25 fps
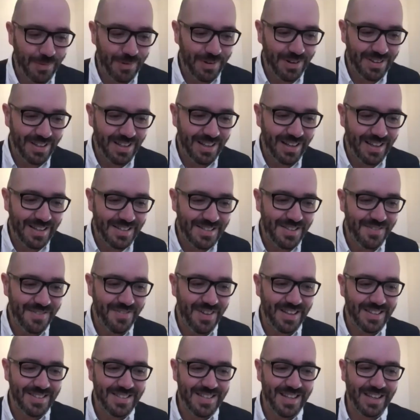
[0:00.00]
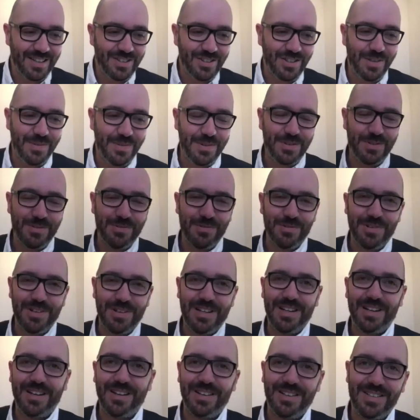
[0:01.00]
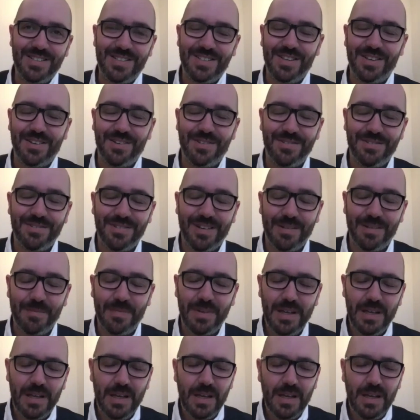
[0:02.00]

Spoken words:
her at the last event, actually, which was really nice. So, and